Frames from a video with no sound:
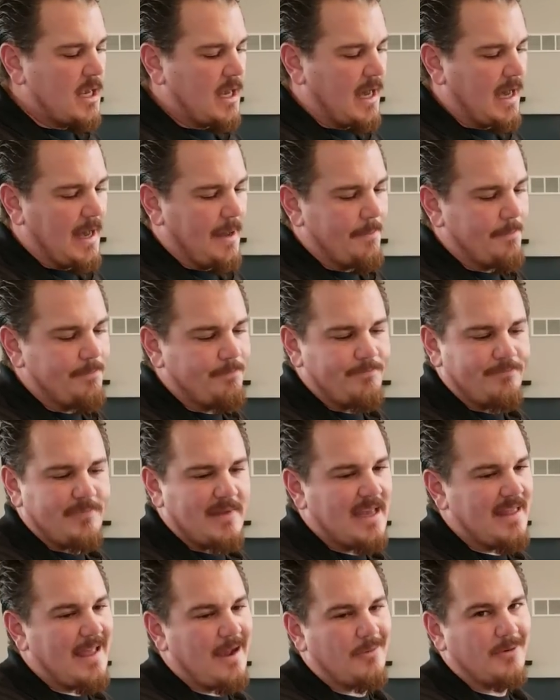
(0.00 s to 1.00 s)

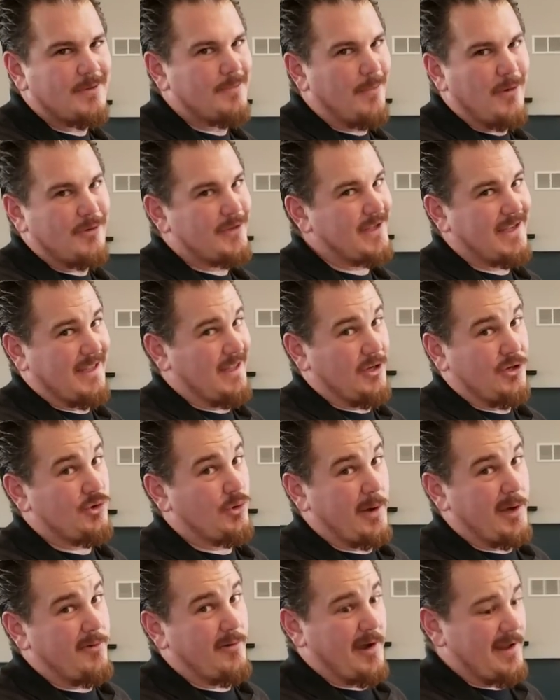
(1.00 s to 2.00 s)
And that was mostly in the
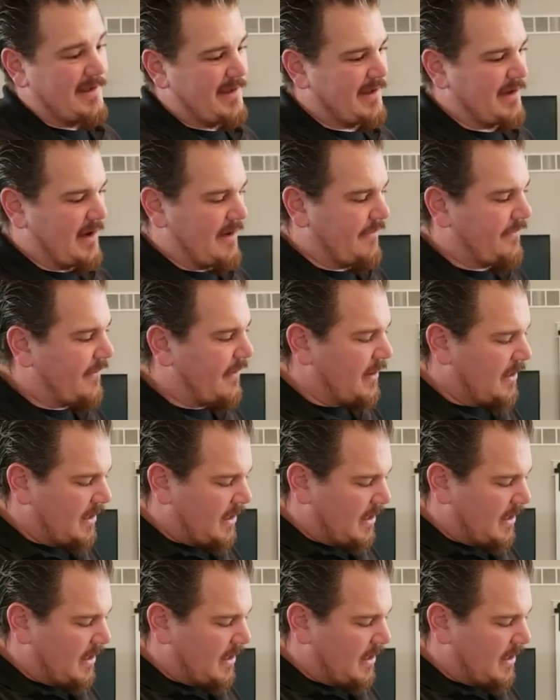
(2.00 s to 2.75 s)
toy grade stuff.